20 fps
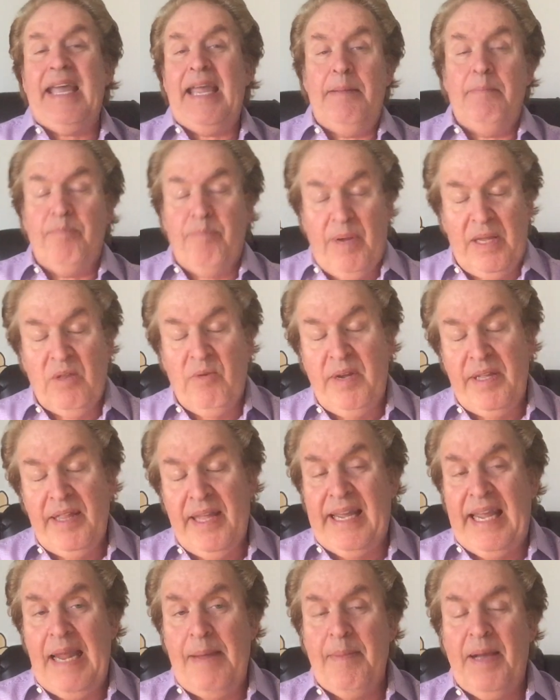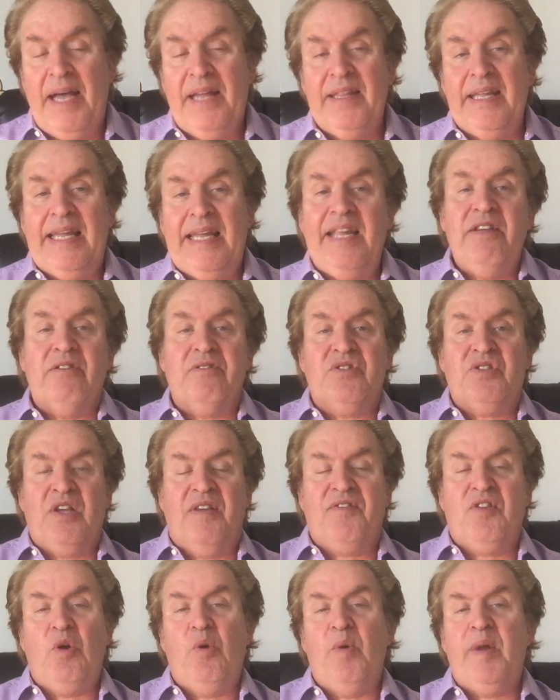came on the heels
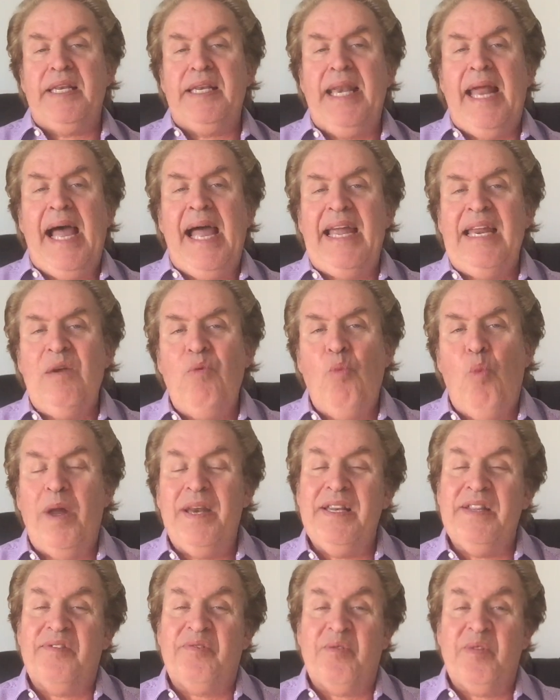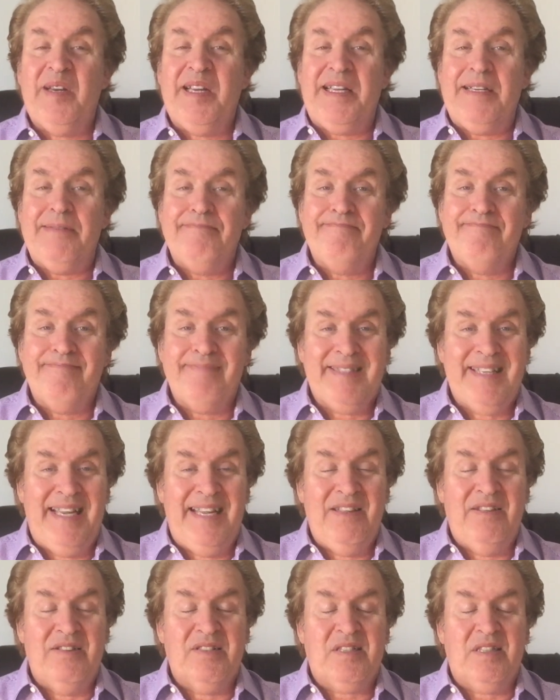of going 9-1-3.
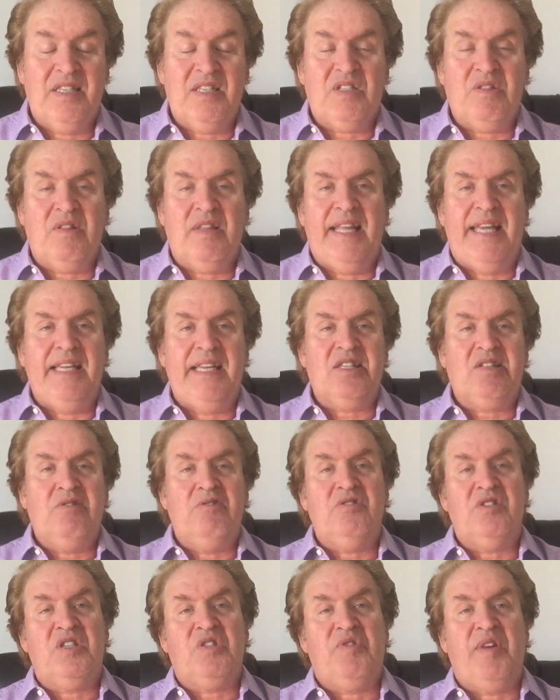Okay, this latest losing